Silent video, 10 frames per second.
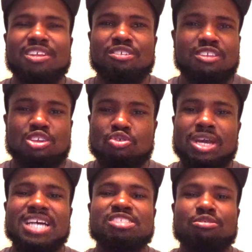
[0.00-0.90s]
you
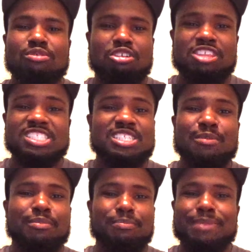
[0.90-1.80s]
guys are just
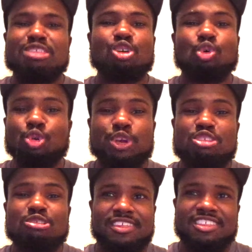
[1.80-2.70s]
some mystical
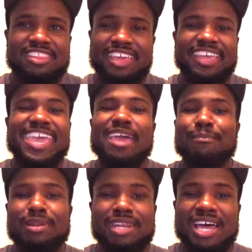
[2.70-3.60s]
creature that
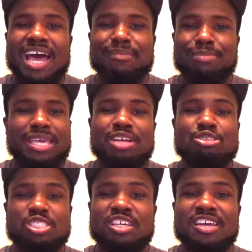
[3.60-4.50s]
can't not be
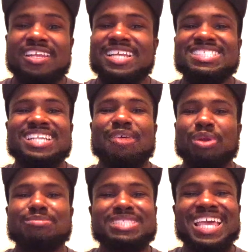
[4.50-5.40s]
understood. And that's not
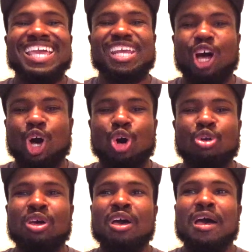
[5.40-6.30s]
what I'm saying at all.